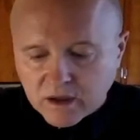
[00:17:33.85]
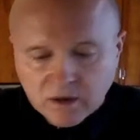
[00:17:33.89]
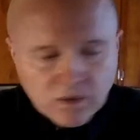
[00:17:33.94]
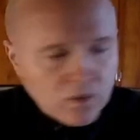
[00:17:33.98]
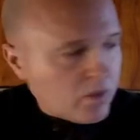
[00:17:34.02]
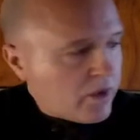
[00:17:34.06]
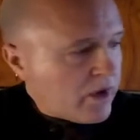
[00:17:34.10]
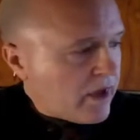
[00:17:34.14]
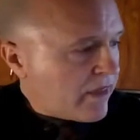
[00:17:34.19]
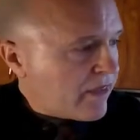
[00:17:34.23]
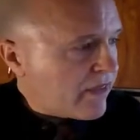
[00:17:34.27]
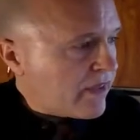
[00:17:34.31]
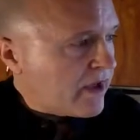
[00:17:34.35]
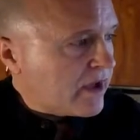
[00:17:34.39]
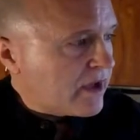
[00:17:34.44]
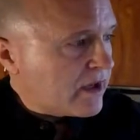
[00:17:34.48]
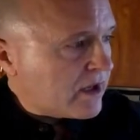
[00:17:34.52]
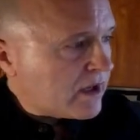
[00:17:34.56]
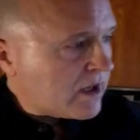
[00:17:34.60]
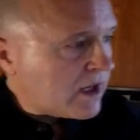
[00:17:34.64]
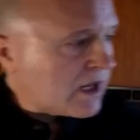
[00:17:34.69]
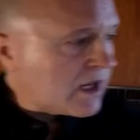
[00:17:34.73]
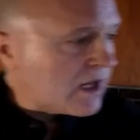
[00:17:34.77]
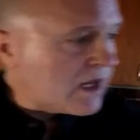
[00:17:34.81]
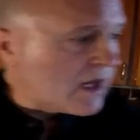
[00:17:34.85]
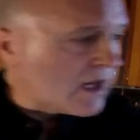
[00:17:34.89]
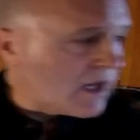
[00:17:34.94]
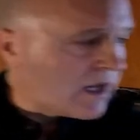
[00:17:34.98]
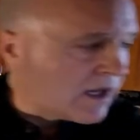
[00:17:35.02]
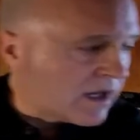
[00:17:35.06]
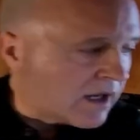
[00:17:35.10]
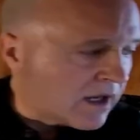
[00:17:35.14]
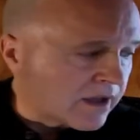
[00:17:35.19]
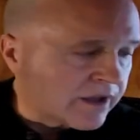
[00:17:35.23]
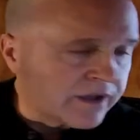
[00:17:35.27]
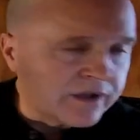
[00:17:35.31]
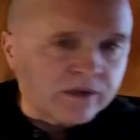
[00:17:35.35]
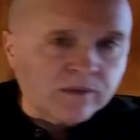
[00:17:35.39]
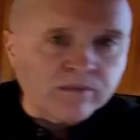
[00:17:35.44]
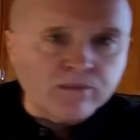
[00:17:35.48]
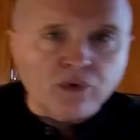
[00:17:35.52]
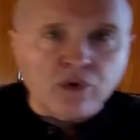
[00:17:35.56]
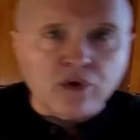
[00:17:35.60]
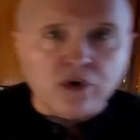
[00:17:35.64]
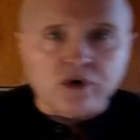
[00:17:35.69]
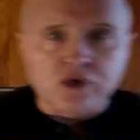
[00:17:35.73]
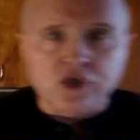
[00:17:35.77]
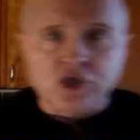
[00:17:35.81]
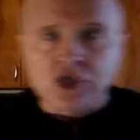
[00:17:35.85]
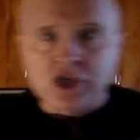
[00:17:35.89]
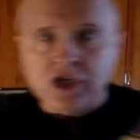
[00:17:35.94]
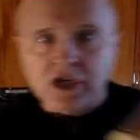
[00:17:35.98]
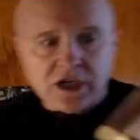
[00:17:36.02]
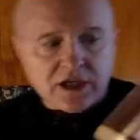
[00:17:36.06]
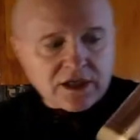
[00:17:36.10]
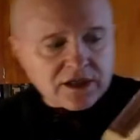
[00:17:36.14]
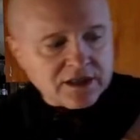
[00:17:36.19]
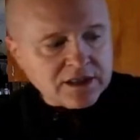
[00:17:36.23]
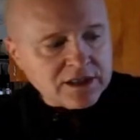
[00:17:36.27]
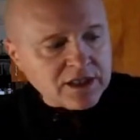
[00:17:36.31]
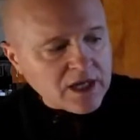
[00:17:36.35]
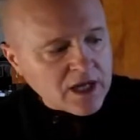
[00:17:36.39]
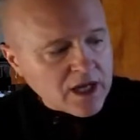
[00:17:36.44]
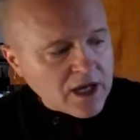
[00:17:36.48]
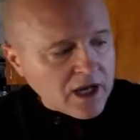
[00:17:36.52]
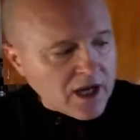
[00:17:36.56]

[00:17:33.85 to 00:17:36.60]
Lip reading: with a little more cheese.